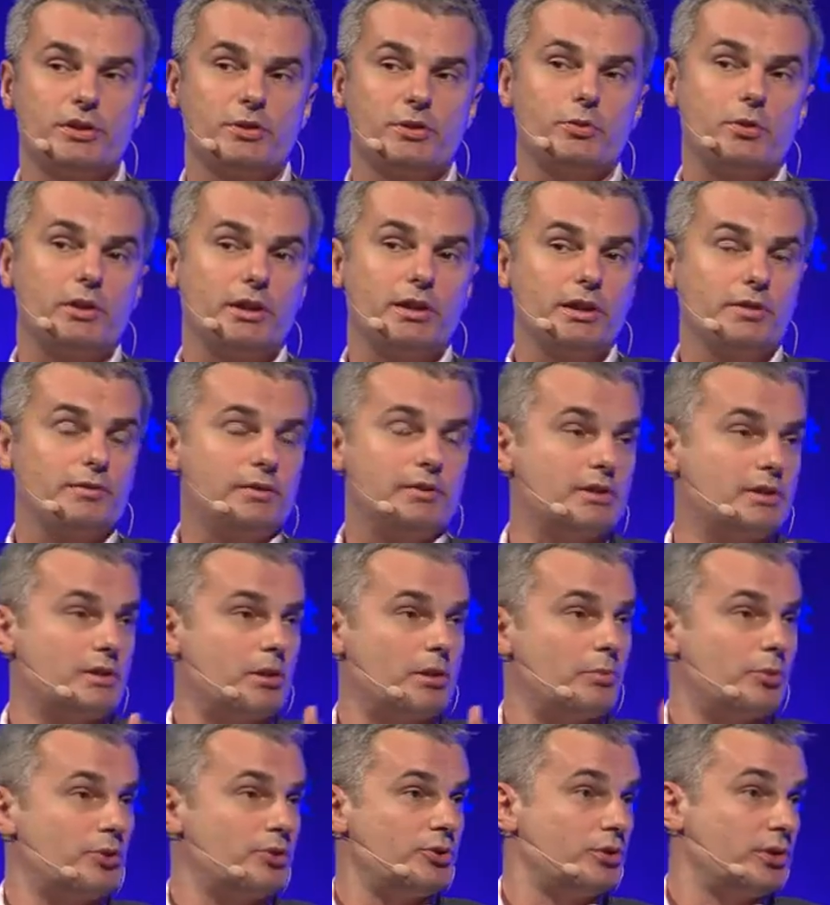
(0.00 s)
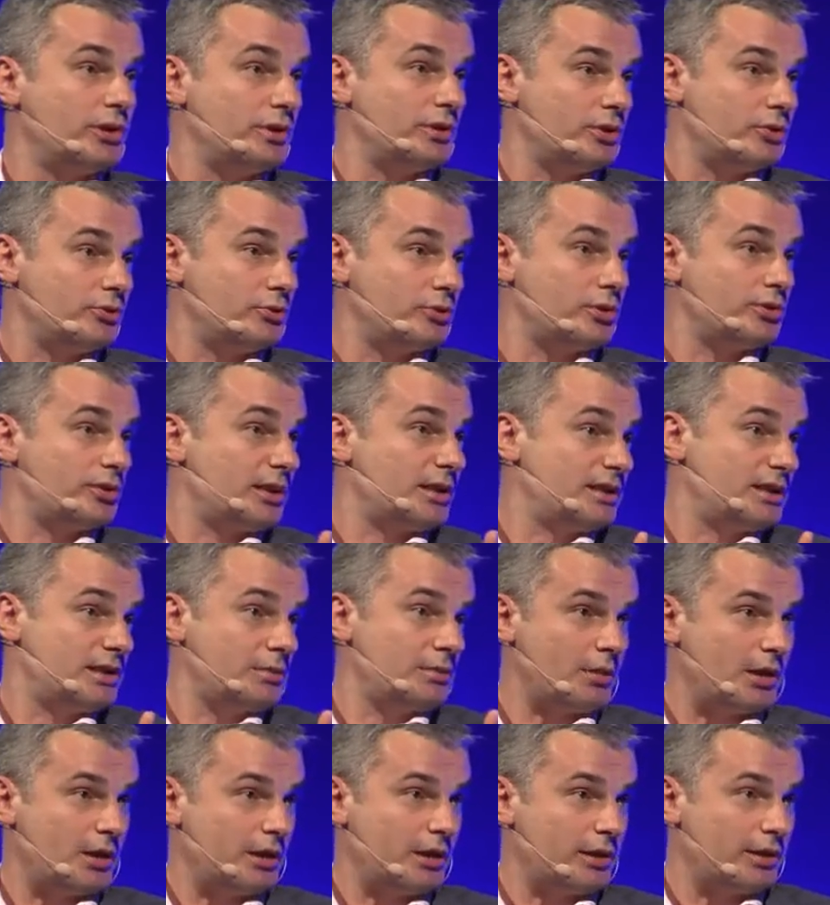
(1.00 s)
will give us opportunity to address the
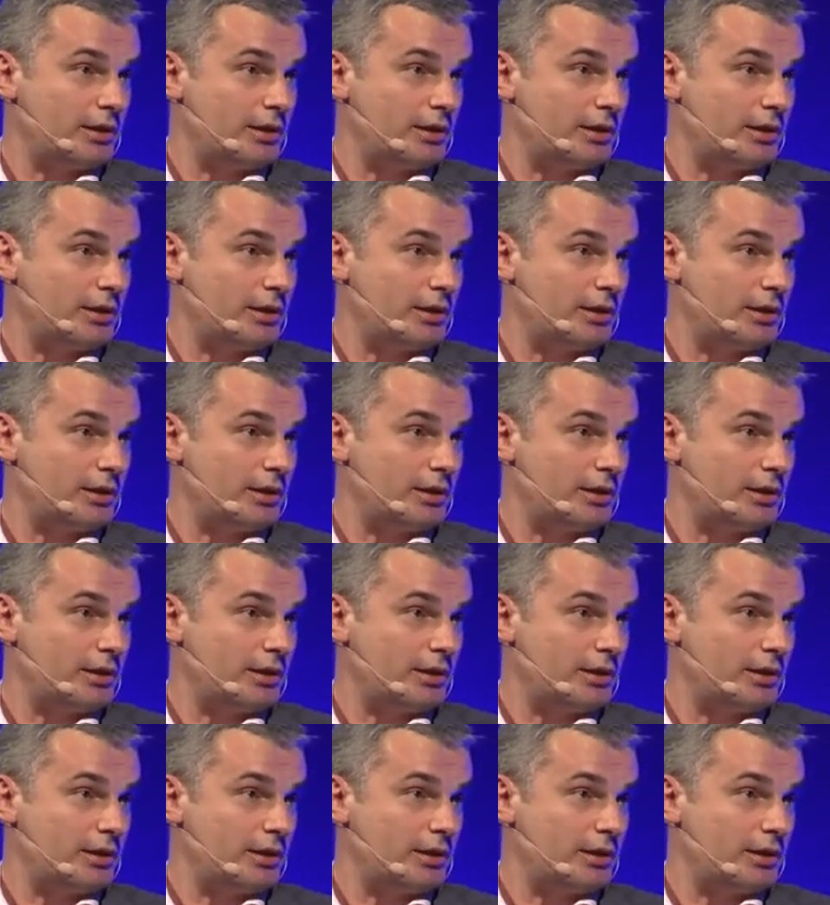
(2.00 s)
market